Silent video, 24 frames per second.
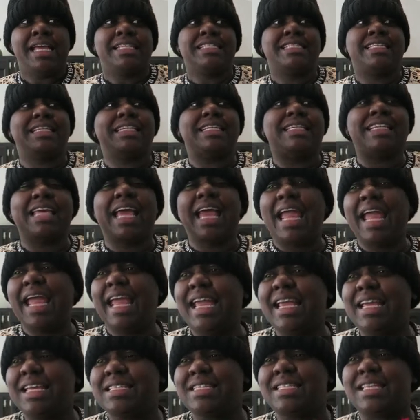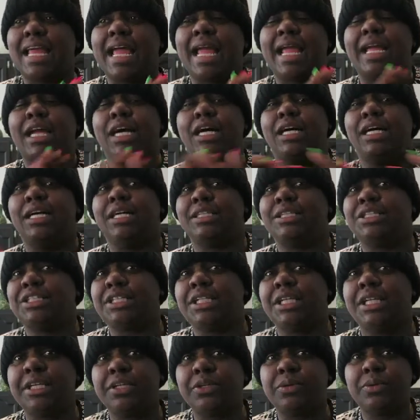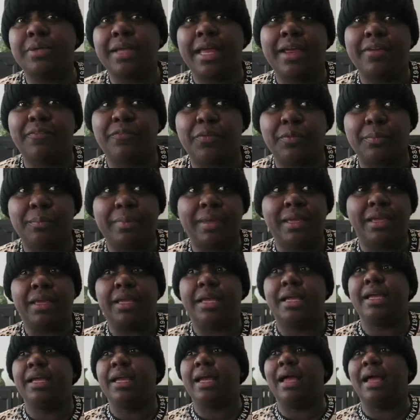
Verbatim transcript: Today is like a chill day for me.